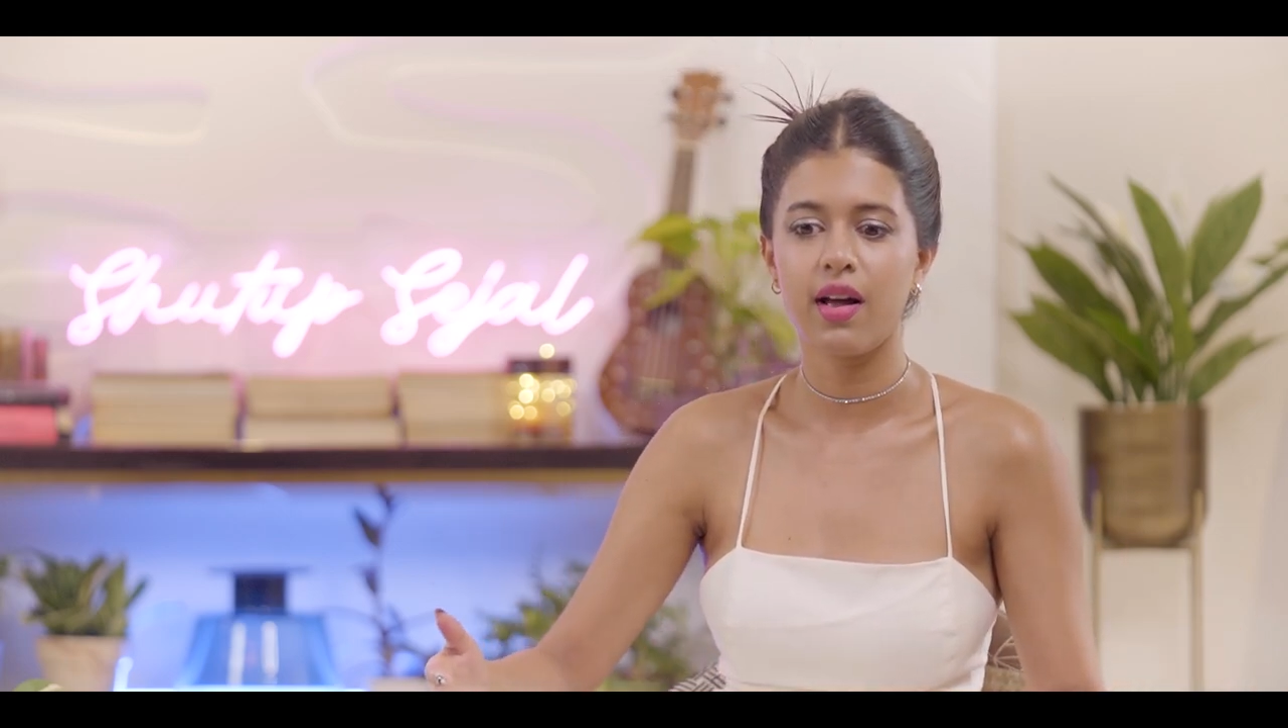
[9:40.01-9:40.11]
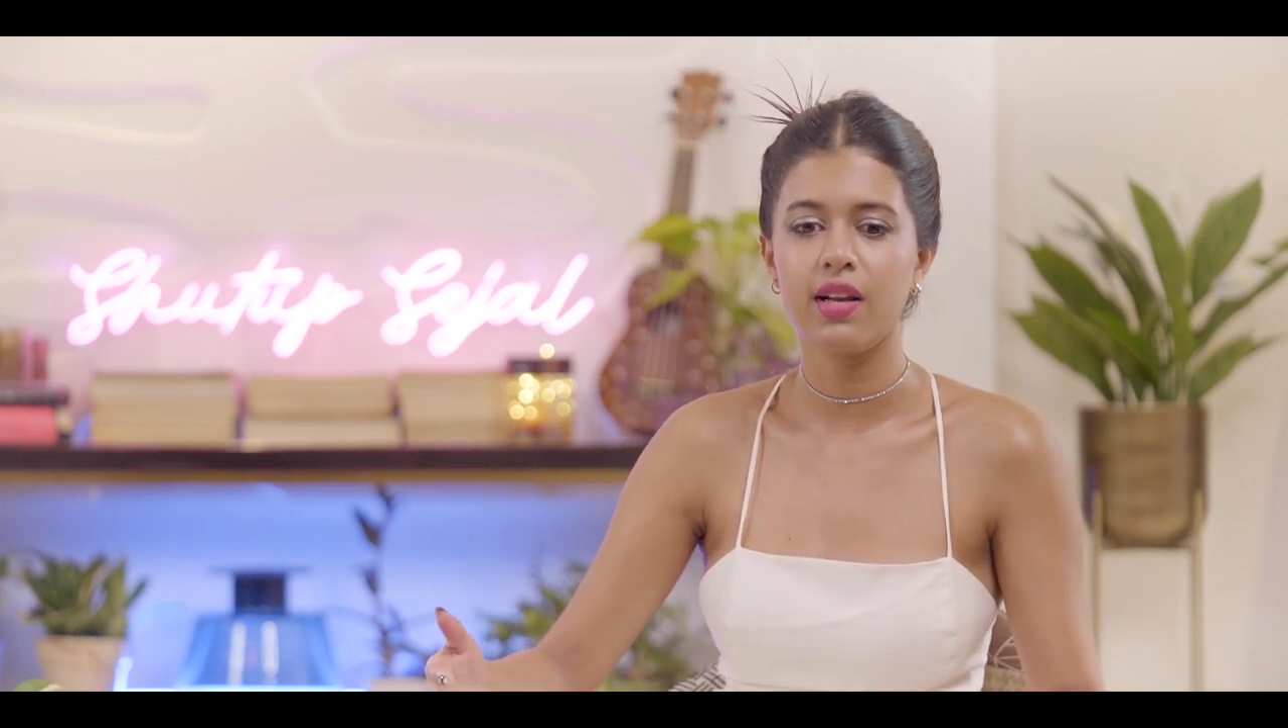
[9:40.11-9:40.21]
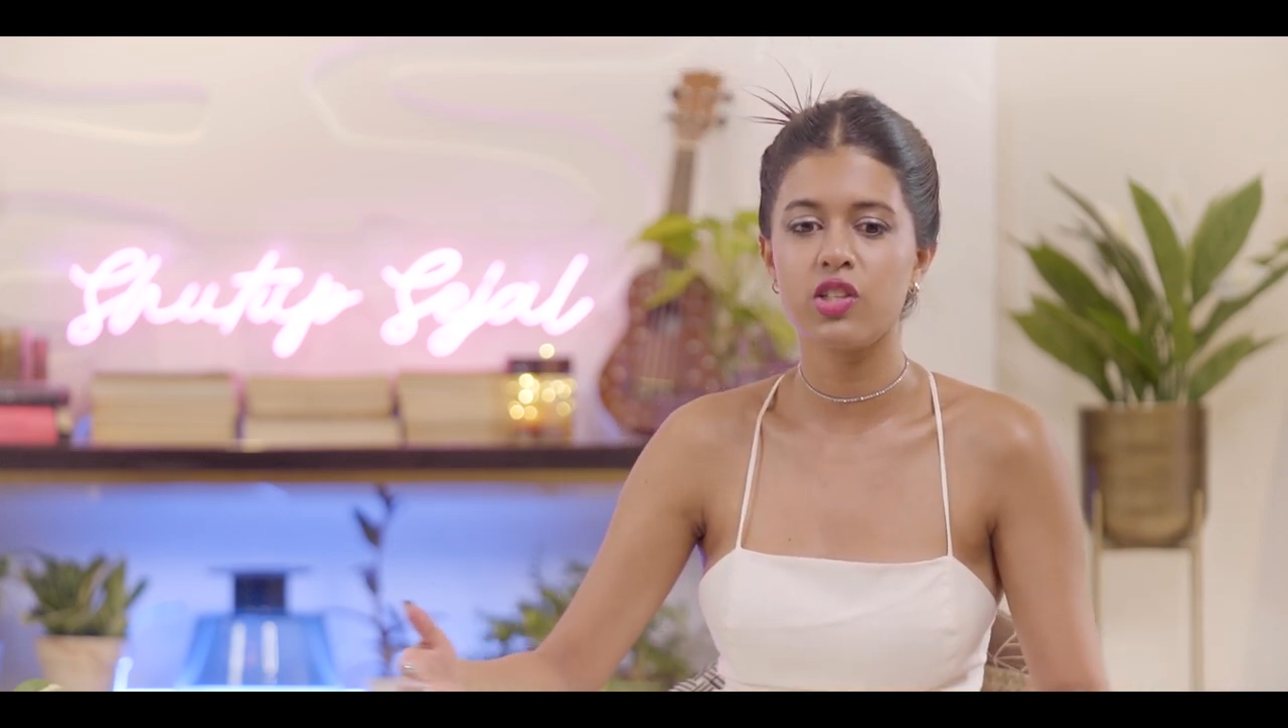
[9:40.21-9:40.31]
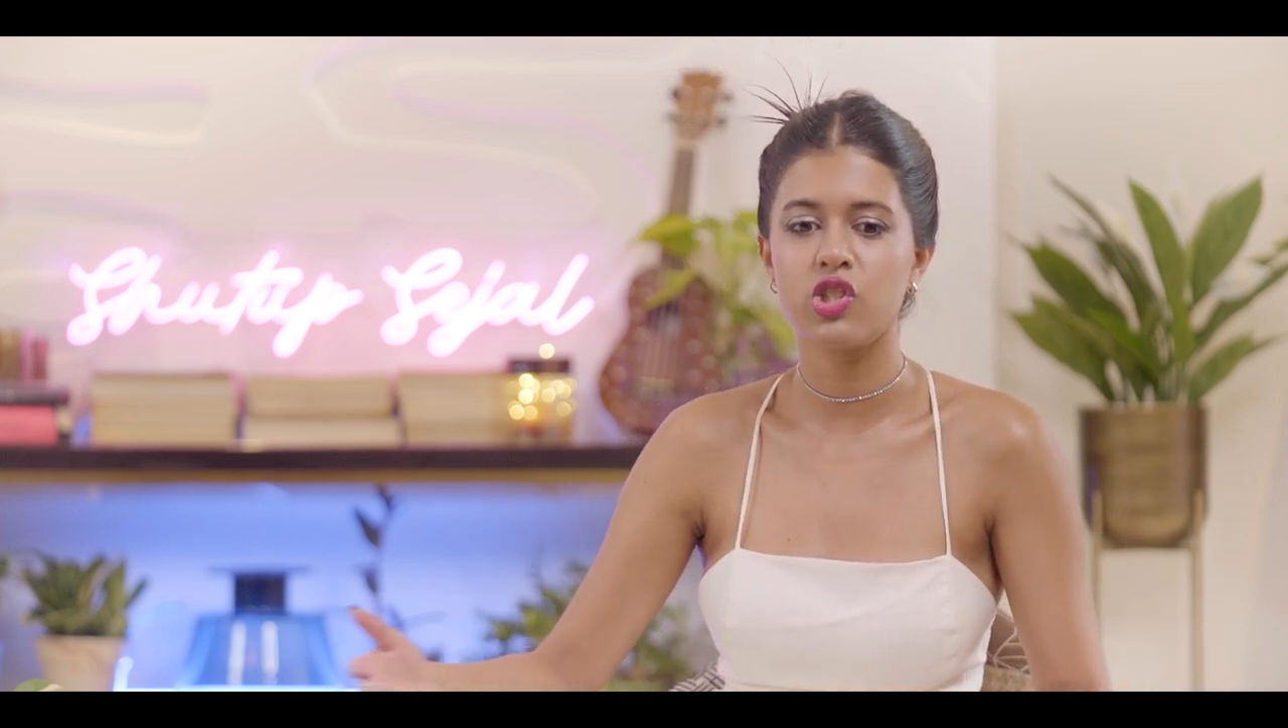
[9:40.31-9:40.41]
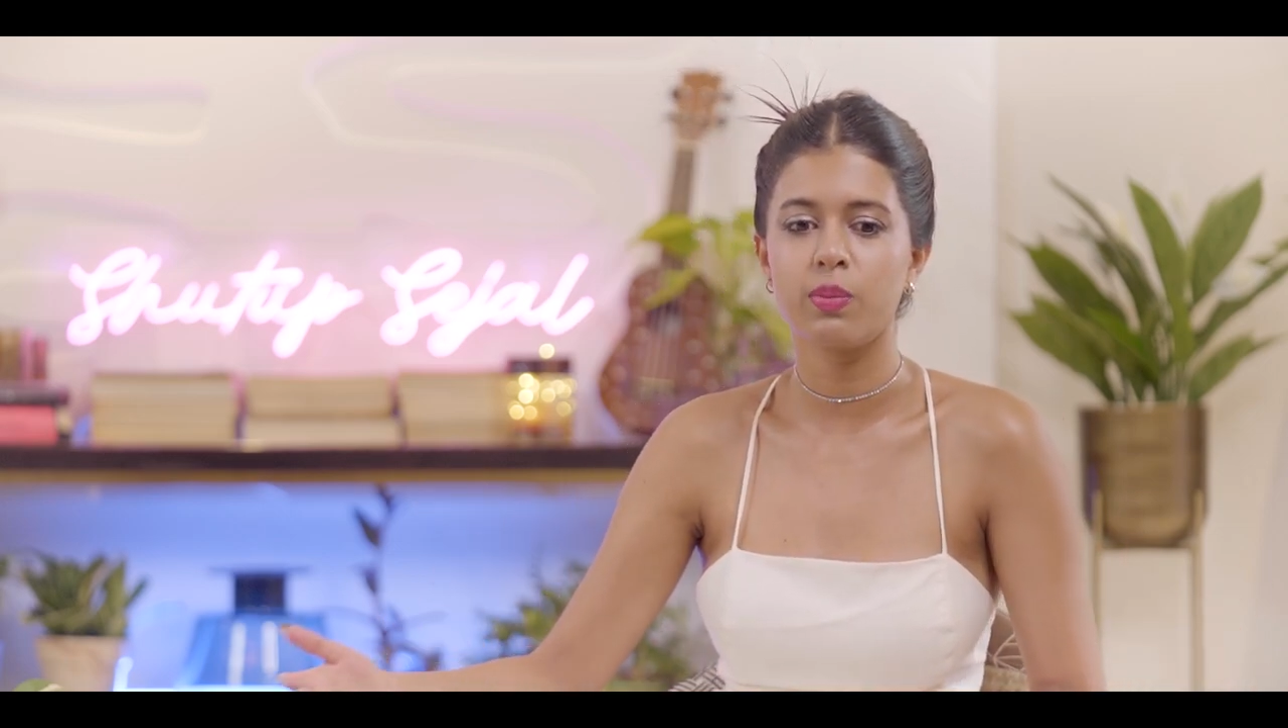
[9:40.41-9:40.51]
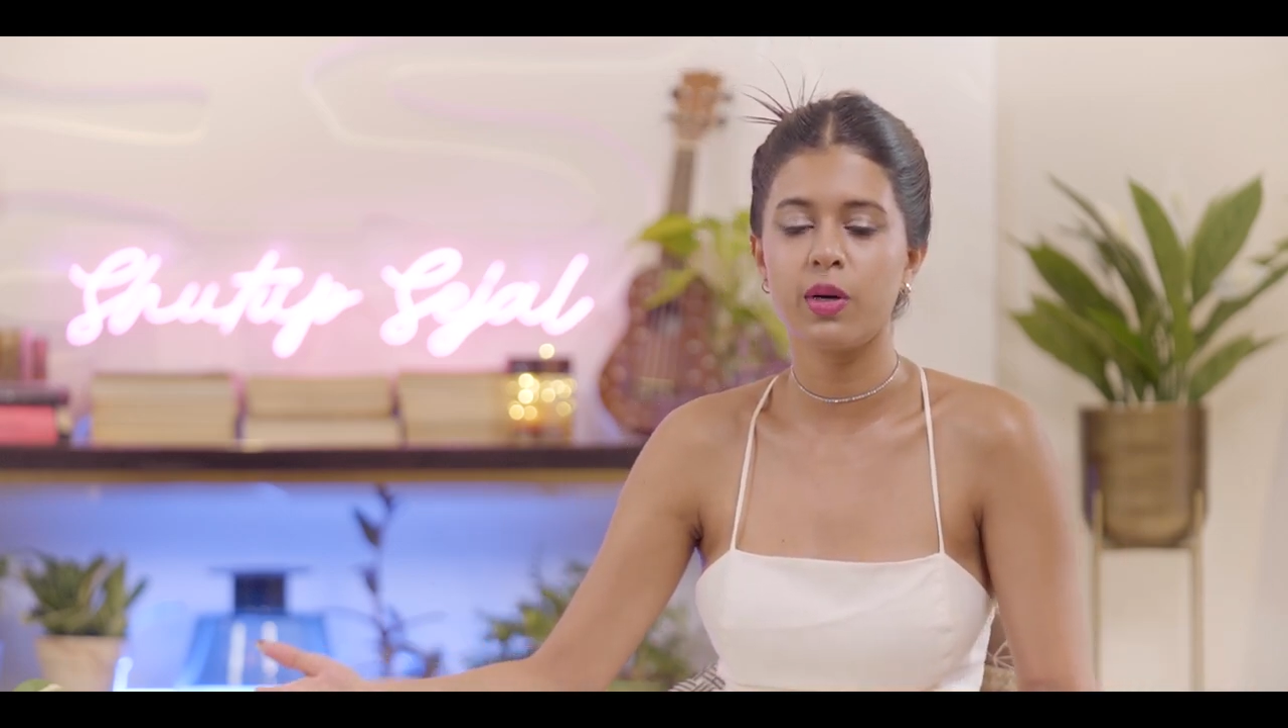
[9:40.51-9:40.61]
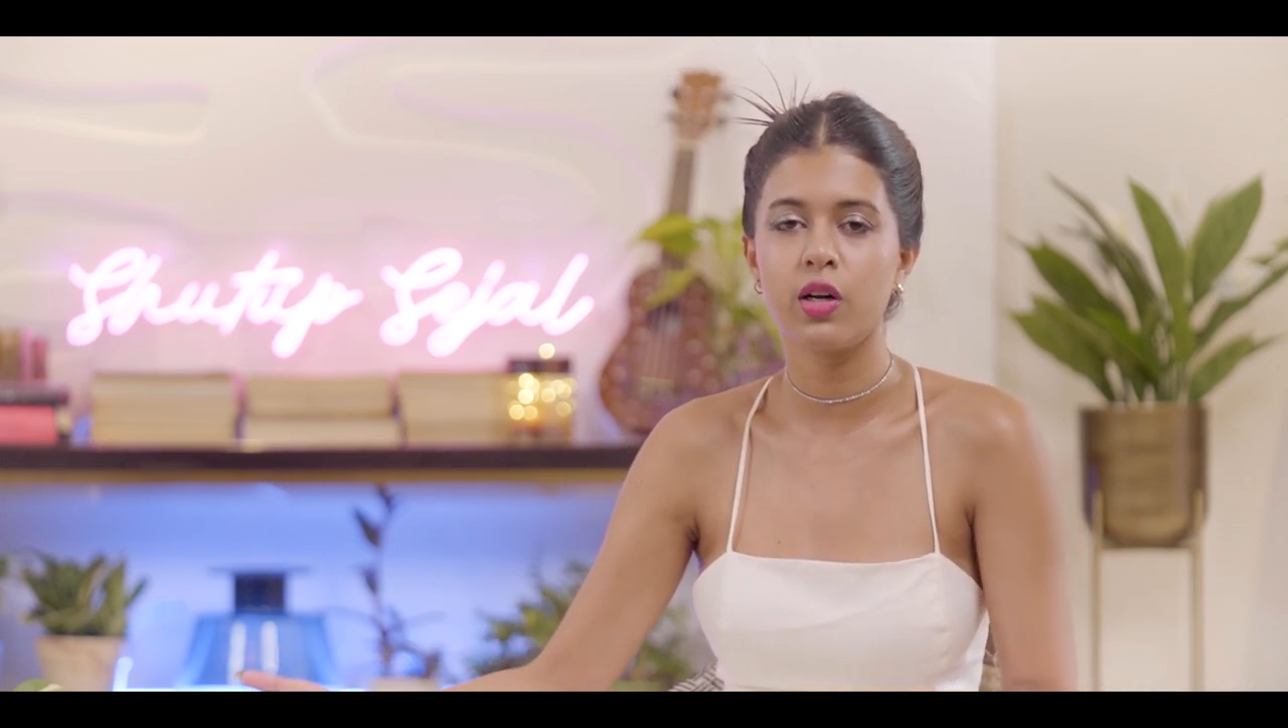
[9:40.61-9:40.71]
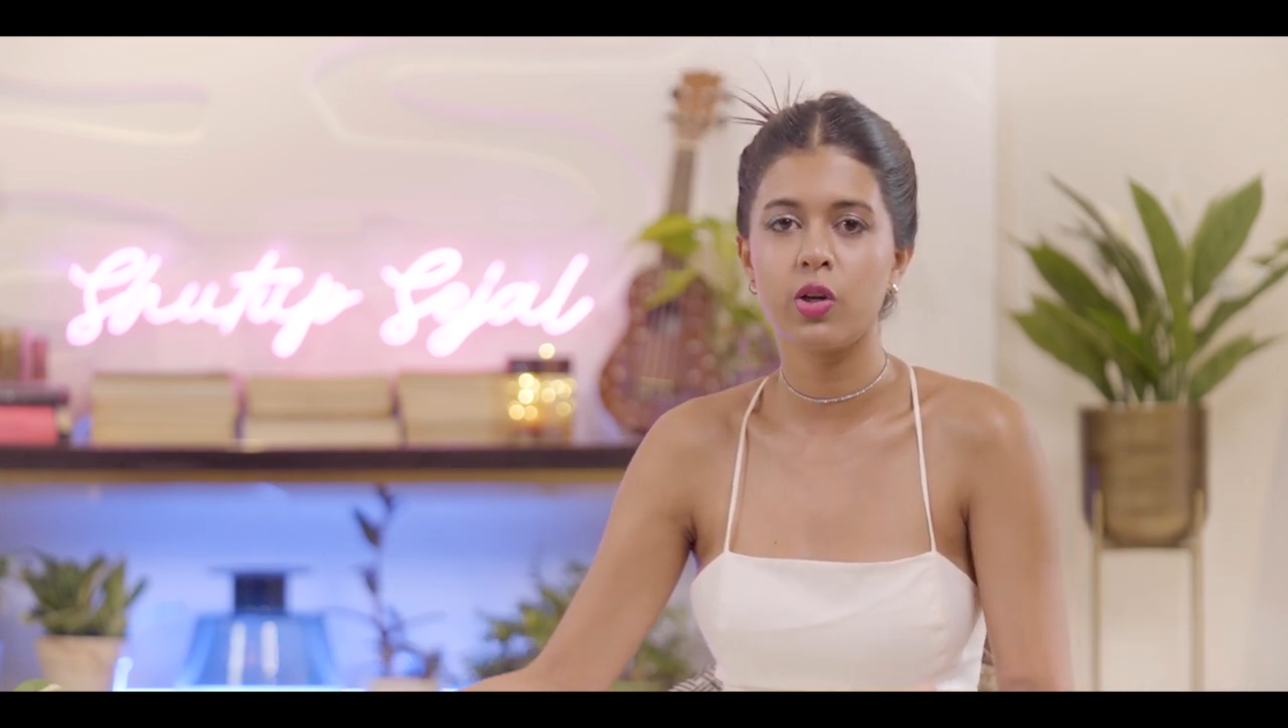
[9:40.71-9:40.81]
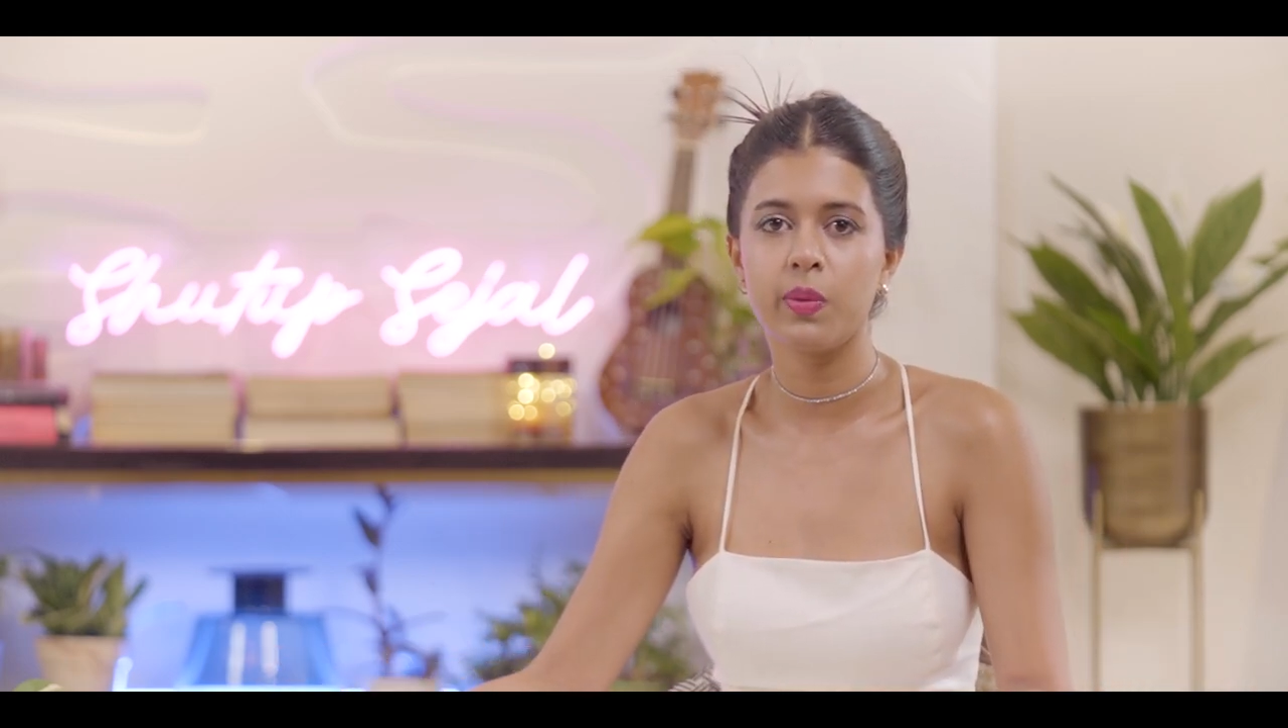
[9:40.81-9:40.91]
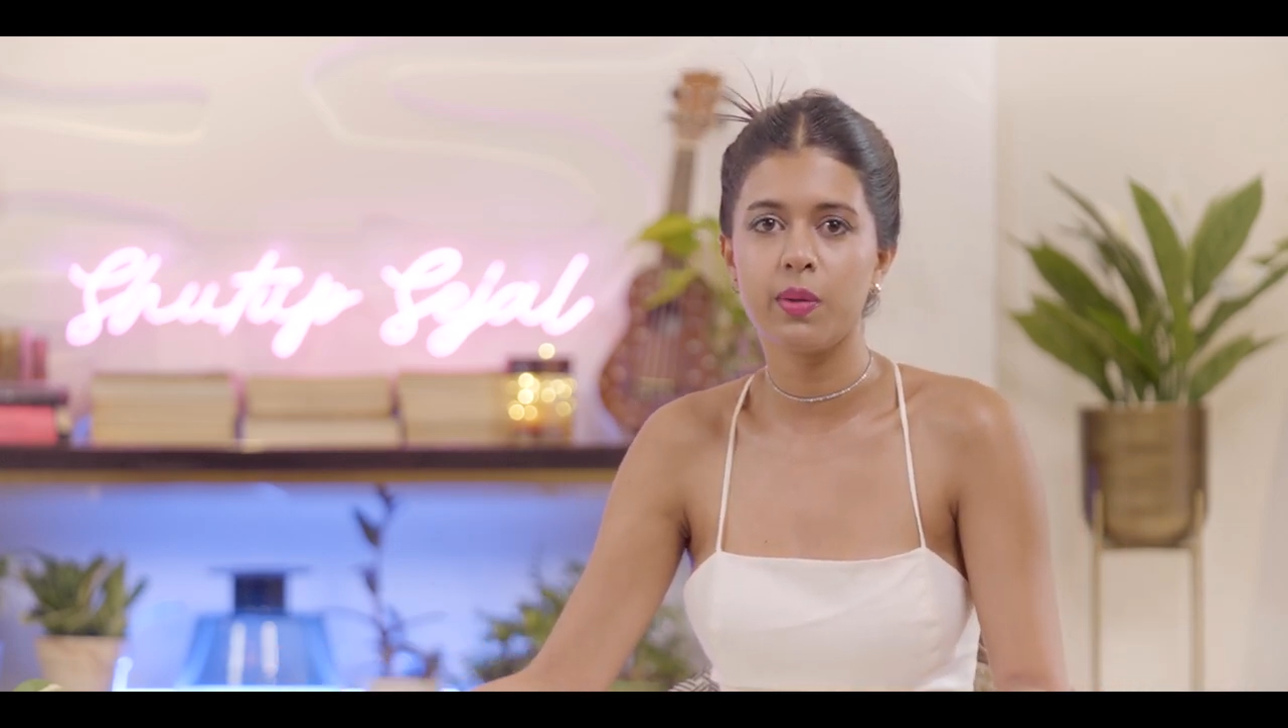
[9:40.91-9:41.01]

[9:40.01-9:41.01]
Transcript: eligible to